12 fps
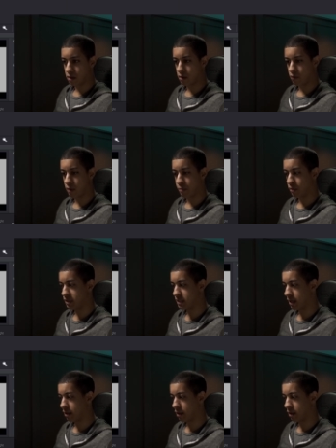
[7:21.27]
to
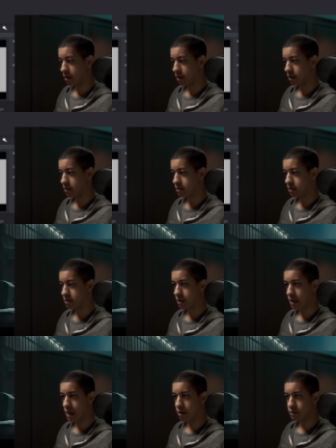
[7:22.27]
represent
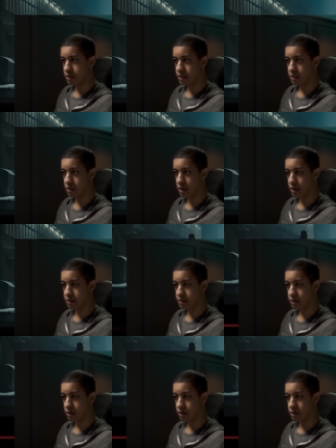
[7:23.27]
this out
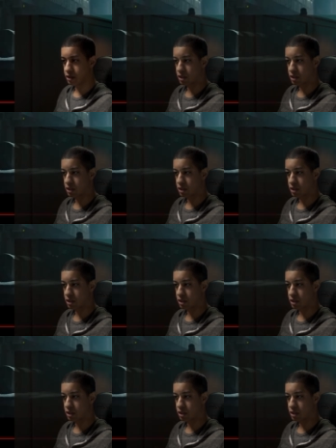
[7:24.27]
exterior